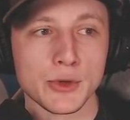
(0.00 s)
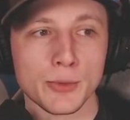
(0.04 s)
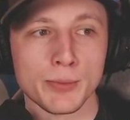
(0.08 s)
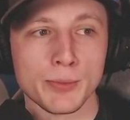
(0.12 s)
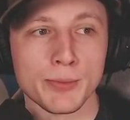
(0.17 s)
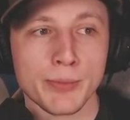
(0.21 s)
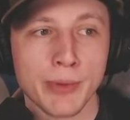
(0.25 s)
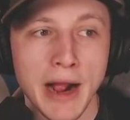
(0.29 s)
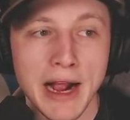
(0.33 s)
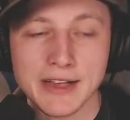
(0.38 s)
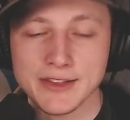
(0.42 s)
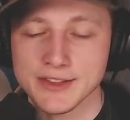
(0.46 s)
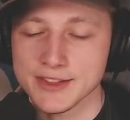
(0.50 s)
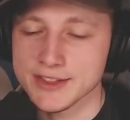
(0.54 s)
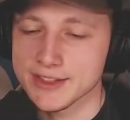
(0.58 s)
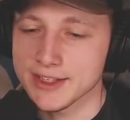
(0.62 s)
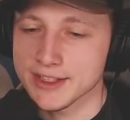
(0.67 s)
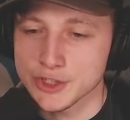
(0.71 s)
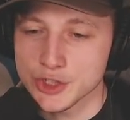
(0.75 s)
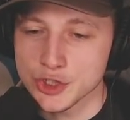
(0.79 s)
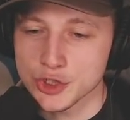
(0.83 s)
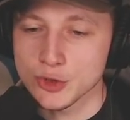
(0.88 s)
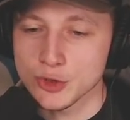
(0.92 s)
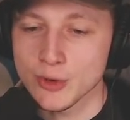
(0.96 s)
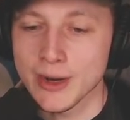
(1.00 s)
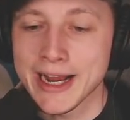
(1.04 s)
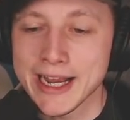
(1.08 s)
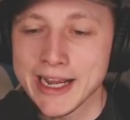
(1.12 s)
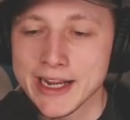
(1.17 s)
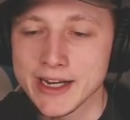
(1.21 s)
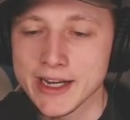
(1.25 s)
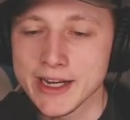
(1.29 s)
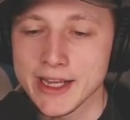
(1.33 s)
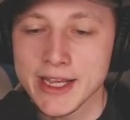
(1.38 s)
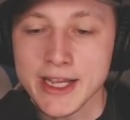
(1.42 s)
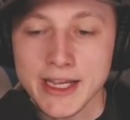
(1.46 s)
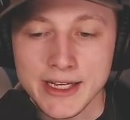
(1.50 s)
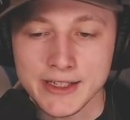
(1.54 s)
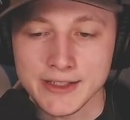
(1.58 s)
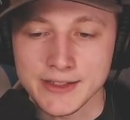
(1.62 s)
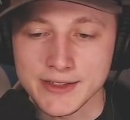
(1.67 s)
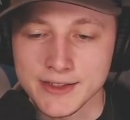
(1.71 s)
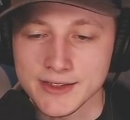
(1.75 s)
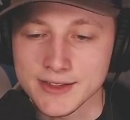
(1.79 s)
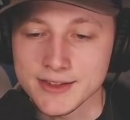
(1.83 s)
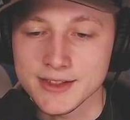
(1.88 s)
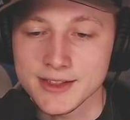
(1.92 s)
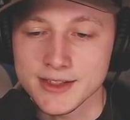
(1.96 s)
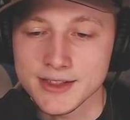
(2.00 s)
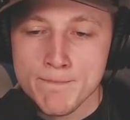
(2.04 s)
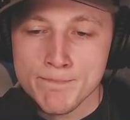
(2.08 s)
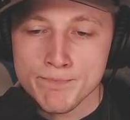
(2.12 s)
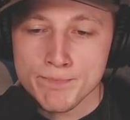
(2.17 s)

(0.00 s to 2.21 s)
best trade is